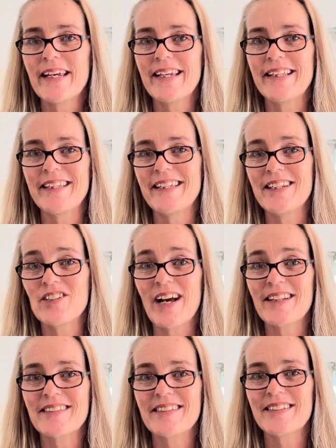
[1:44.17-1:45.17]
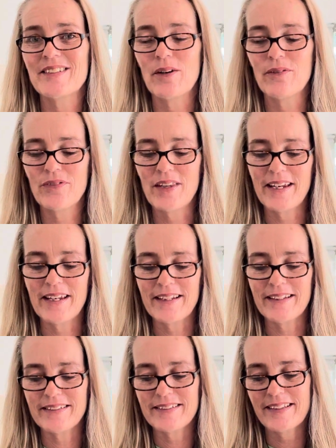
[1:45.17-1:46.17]
in the injustice of
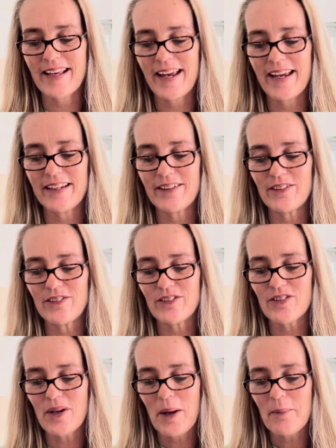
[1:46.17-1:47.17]
things and